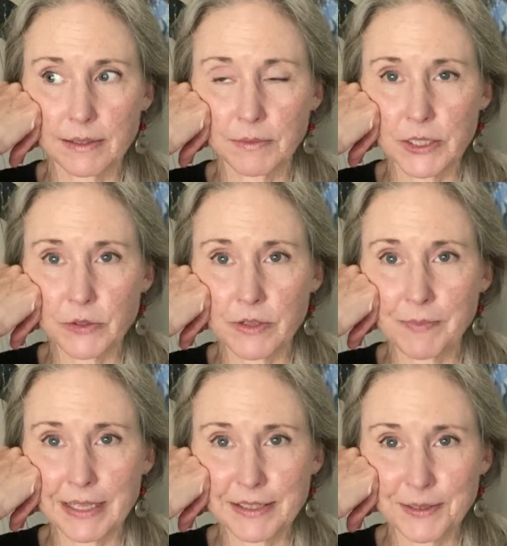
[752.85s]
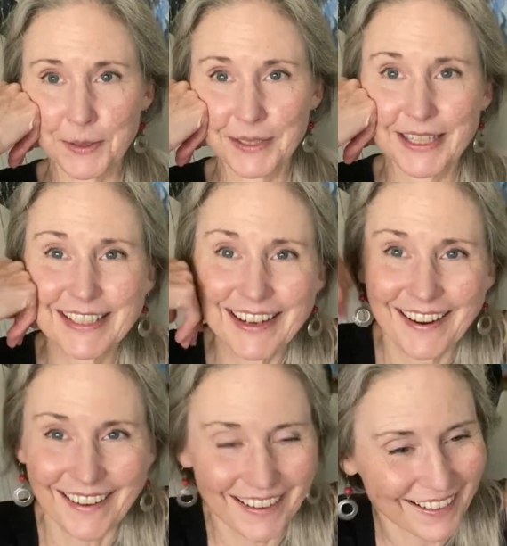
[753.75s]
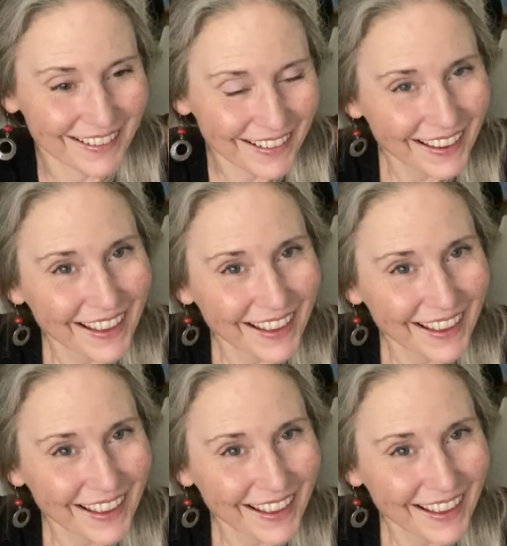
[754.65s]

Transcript: retrieve my stolen guitar.